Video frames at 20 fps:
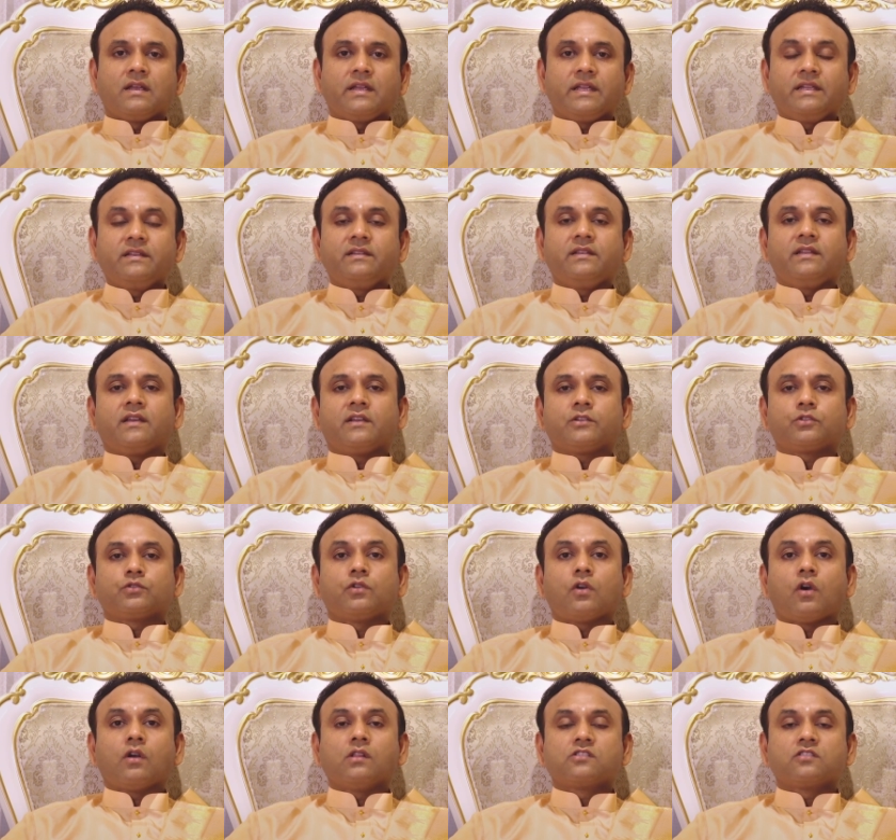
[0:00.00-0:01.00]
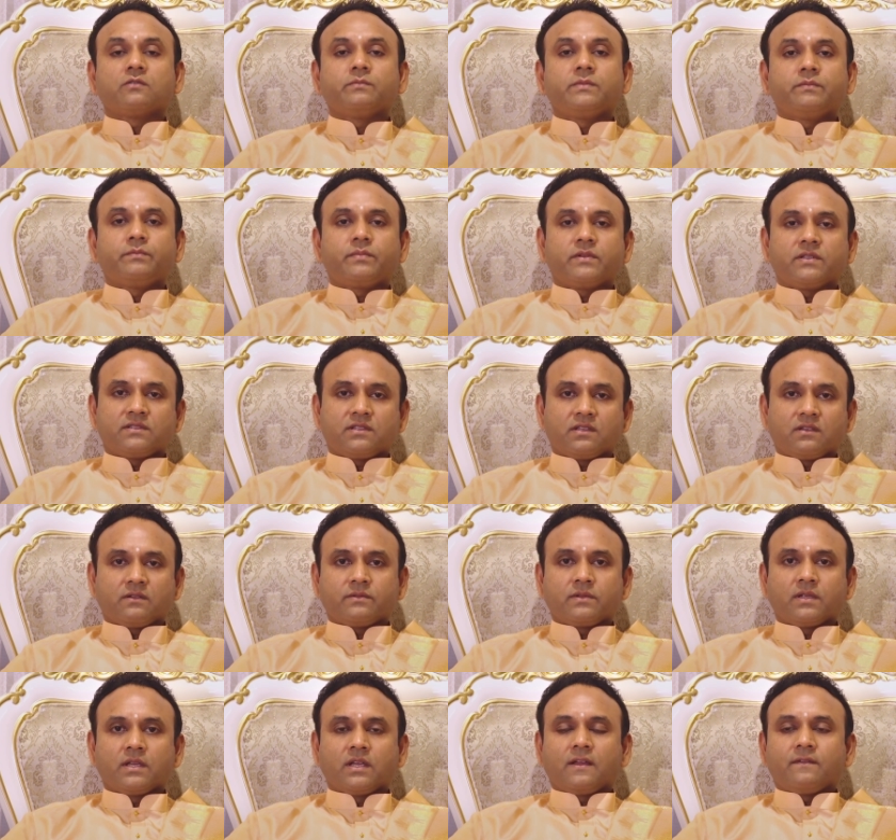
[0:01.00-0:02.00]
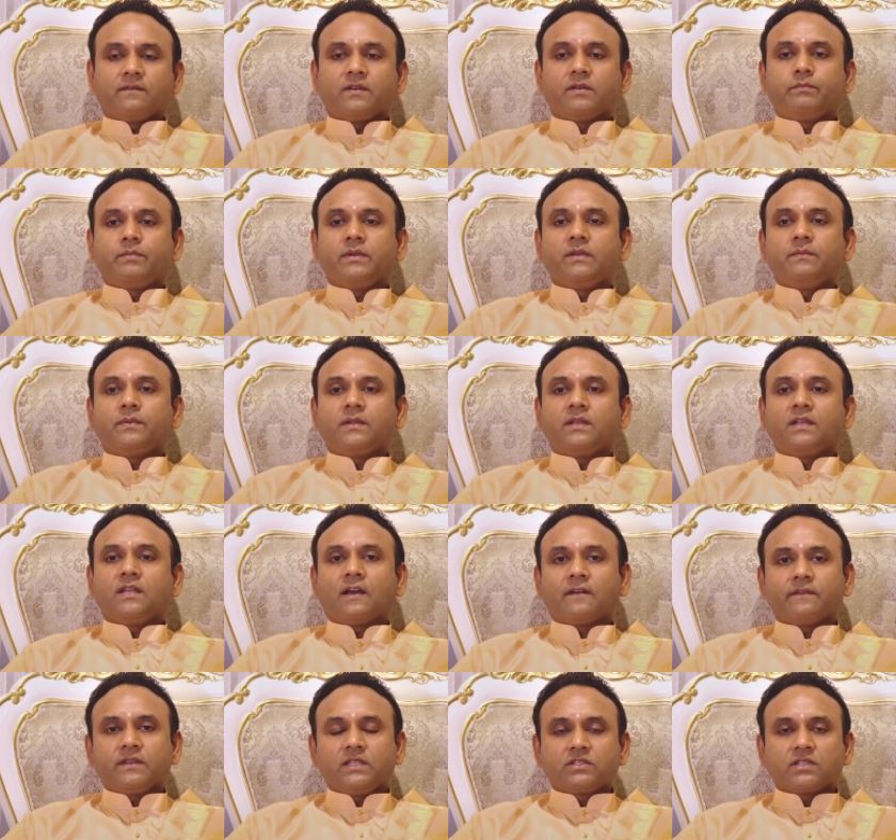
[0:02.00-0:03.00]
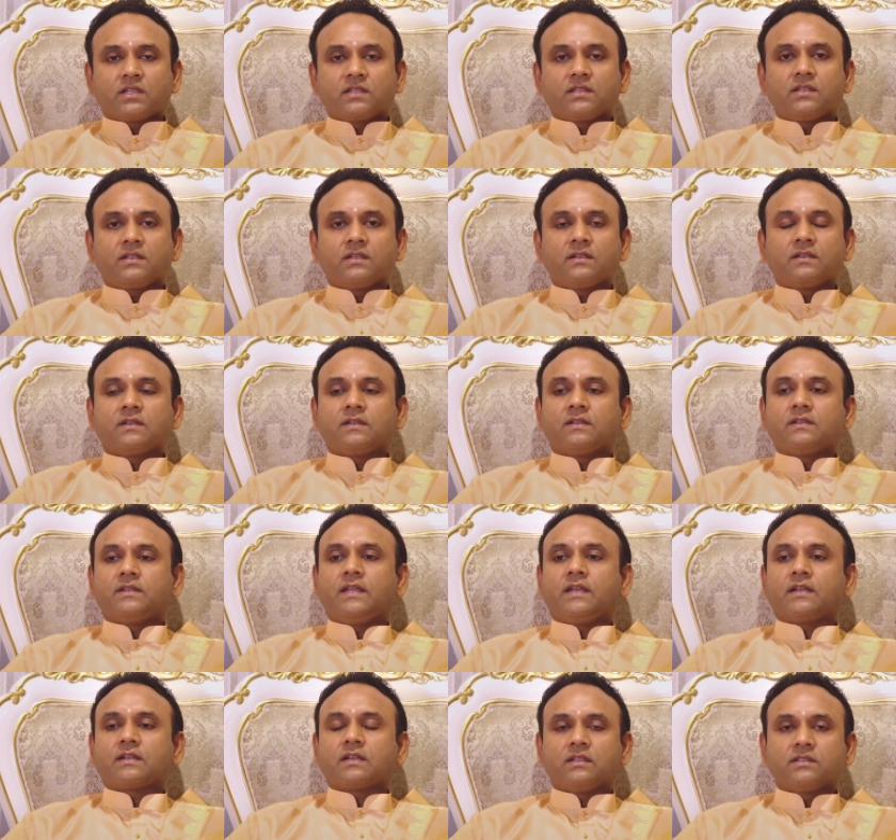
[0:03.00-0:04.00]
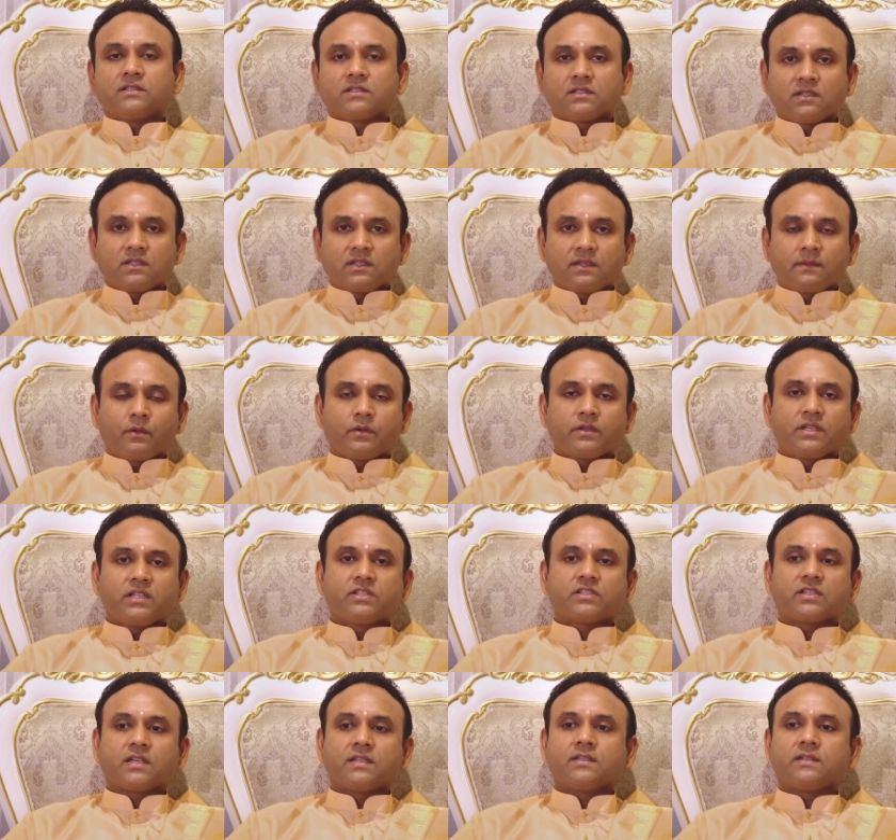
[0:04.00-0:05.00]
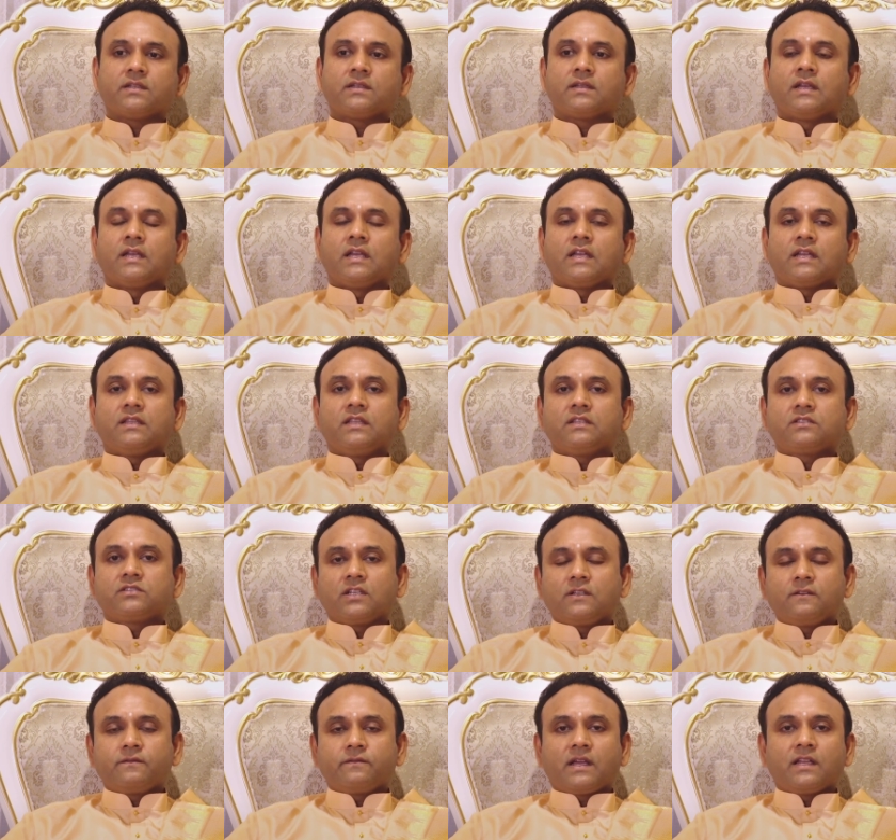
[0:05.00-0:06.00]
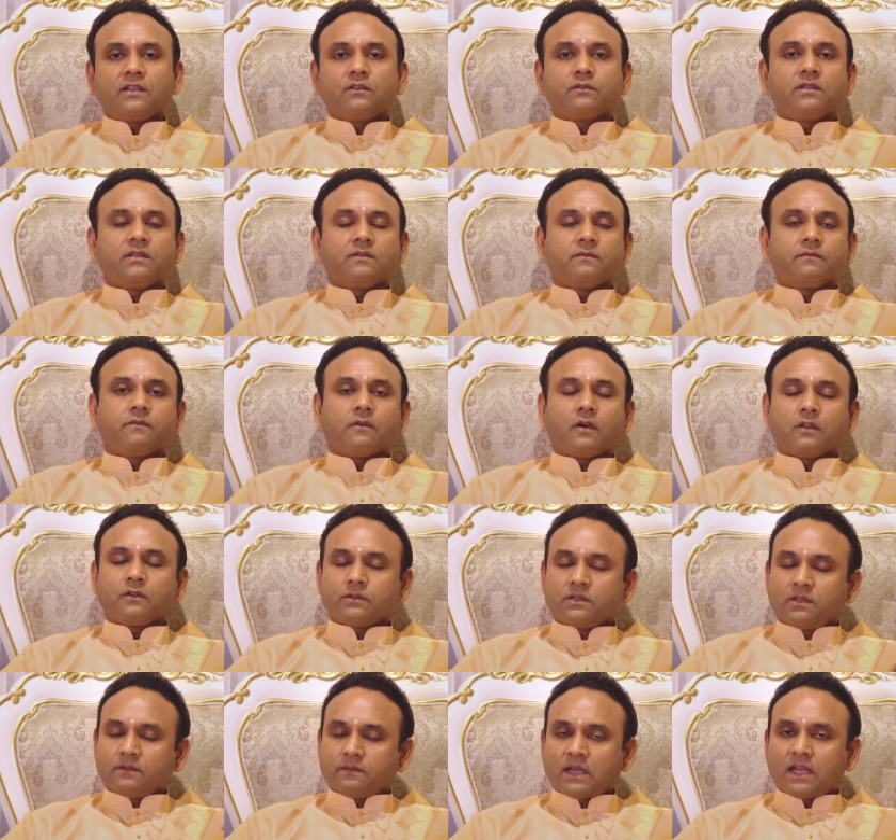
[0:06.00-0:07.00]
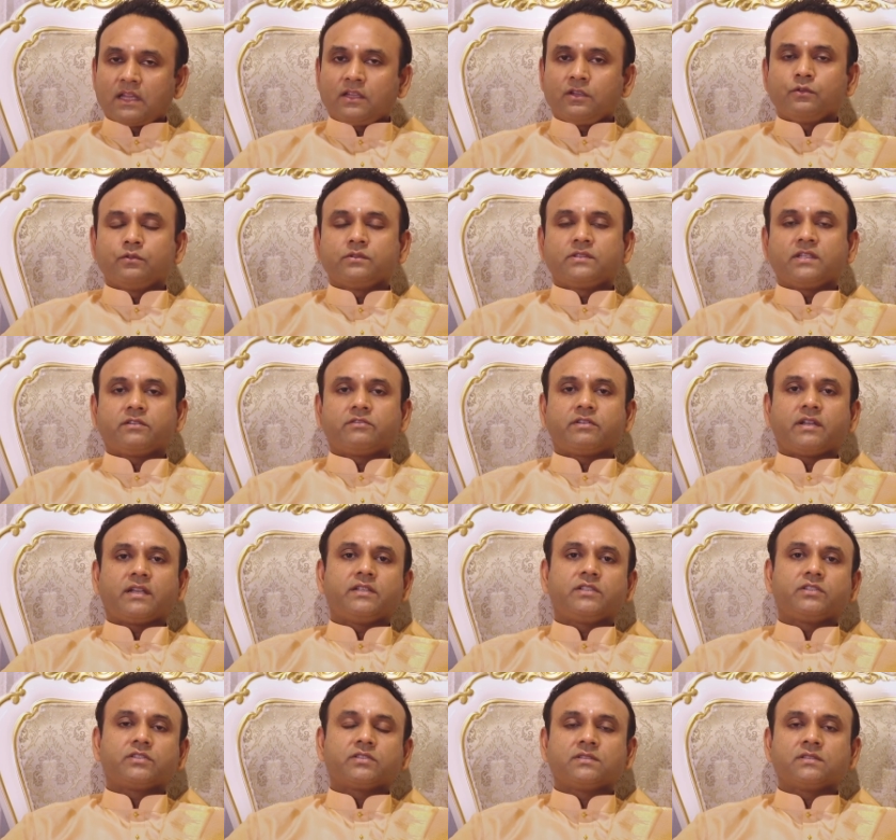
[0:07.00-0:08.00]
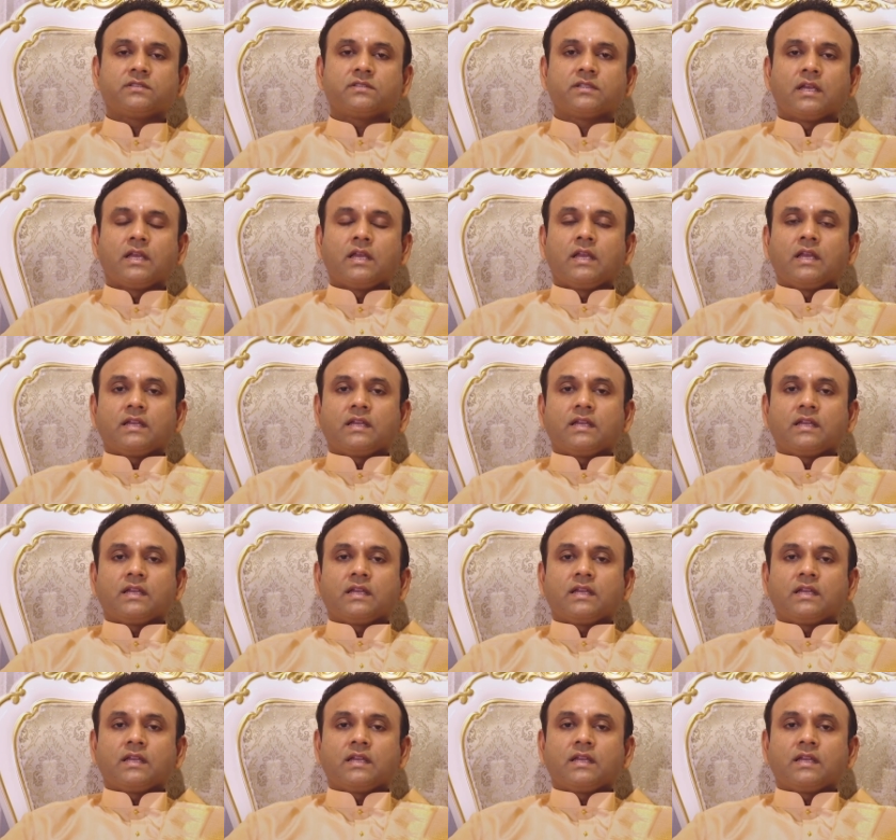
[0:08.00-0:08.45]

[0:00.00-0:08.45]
India should also be preserved. The people love each other, they are concerned about each other, they still follow the values and traditions.